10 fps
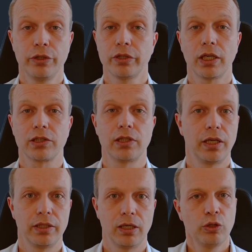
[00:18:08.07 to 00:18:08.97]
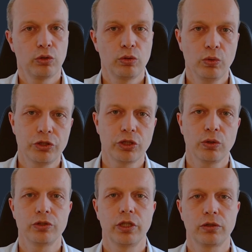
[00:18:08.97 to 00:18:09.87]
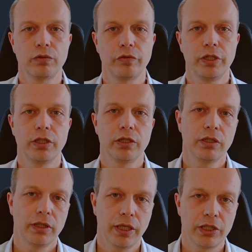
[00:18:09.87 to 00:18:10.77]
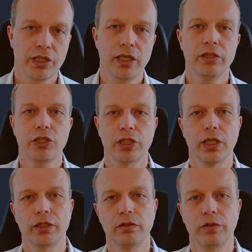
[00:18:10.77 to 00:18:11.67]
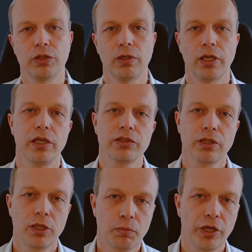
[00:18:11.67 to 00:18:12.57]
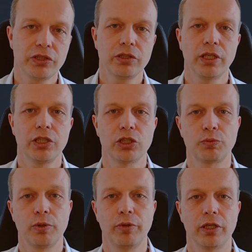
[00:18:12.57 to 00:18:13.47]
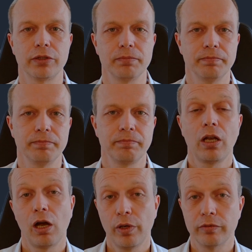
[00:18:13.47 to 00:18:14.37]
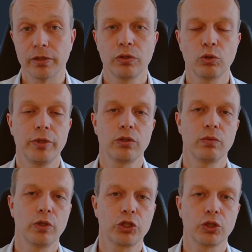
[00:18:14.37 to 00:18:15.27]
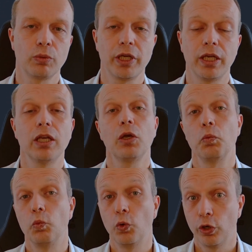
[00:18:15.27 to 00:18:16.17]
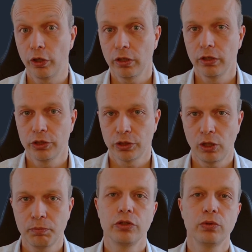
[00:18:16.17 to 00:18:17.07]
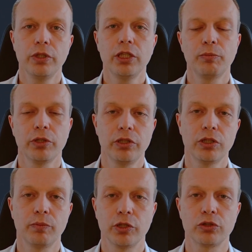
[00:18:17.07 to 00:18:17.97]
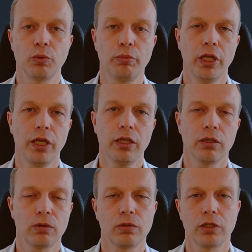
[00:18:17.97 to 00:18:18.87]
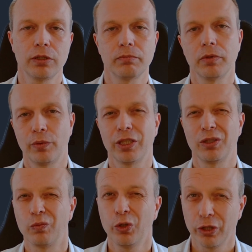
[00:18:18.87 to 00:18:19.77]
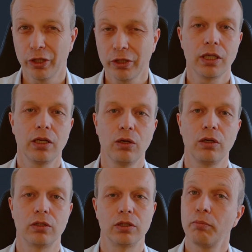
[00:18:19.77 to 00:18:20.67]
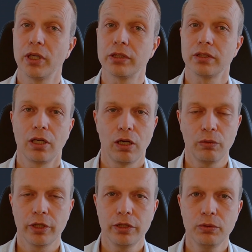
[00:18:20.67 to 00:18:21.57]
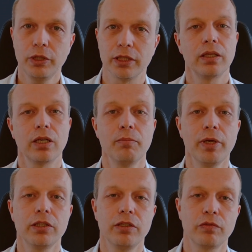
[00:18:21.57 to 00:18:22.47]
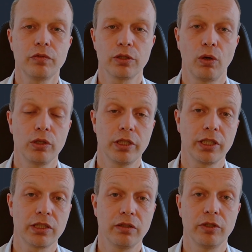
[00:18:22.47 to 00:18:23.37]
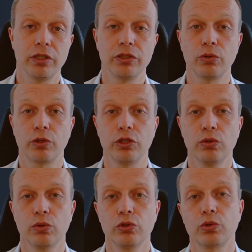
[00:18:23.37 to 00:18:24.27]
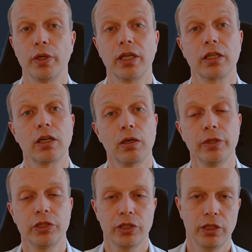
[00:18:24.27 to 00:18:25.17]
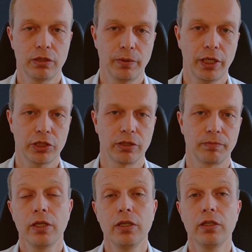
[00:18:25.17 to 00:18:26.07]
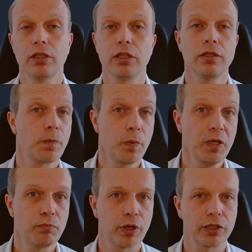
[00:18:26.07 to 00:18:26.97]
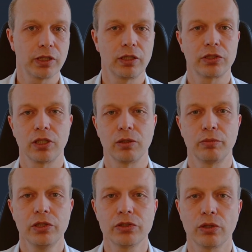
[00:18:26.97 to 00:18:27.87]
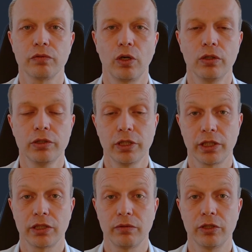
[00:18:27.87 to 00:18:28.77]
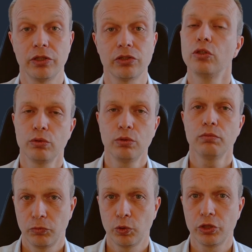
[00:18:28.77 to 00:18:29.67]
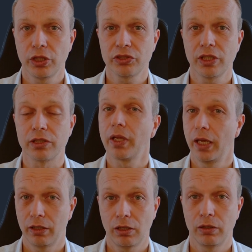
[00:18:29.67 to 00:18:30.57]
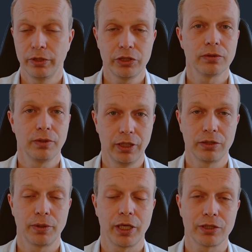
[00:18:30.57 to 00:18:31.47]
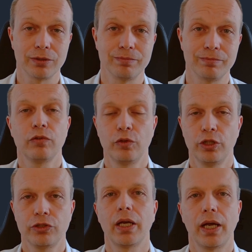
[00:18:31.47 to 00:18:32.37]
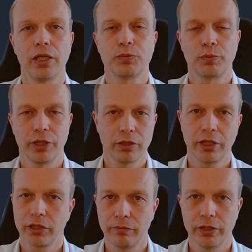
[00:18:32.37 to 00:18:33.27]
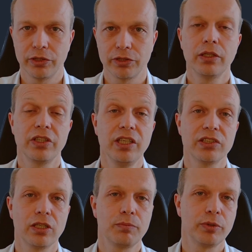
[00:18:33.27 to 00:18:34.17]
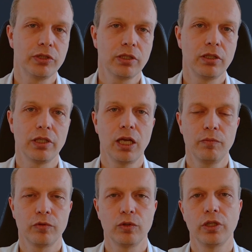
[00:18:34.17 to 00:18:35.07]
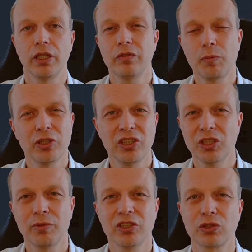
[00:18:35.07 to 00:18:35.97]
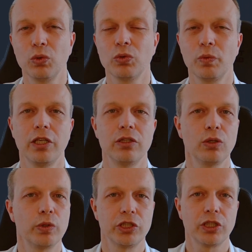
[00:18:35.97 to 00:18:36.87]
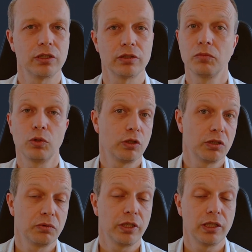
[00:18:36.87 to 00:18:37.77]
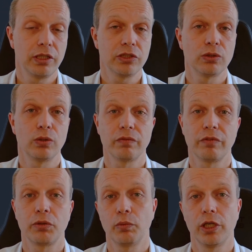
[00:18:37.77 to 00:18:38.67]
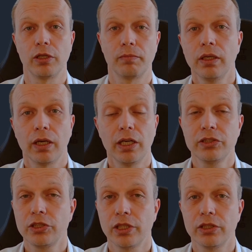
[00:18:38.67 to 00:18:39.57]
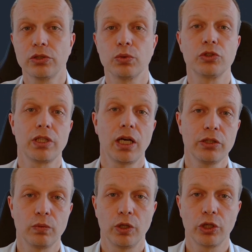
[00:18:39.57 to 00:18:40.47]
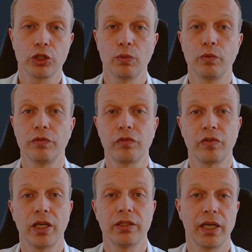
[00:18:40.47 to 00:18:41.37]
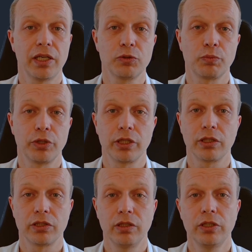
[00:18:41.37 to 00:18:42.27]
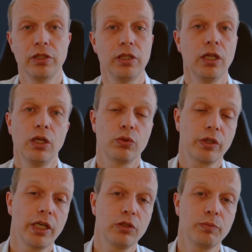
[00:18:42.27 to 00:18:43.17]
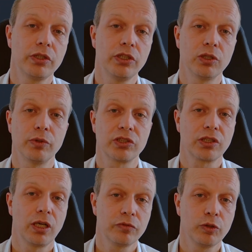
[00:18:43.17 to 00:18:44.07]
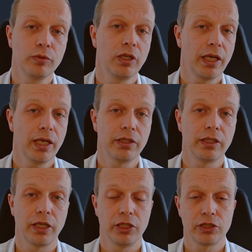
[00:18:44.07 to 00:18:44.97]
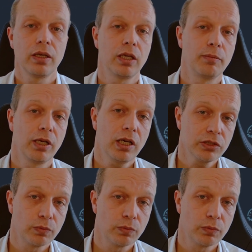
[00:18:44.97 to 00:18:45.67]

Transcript: ducks lined up. Tools chosen and configured, agenda shared and visualized, presentations prepared. However, to make your workshop a workshop, you need the participants to play, or rather work, along. But how can you do that? There are many different online activities you can use to encourage interaction. Here are 3 practical examples of online activities to do just that, encourage interaction. First, icebreaker activities. These are particularly helpful if the participants don't really know each other, or at least not very well. I suggest to start your workshop with a fun icebreaker activity to get your participants comfortable and engaged. In my last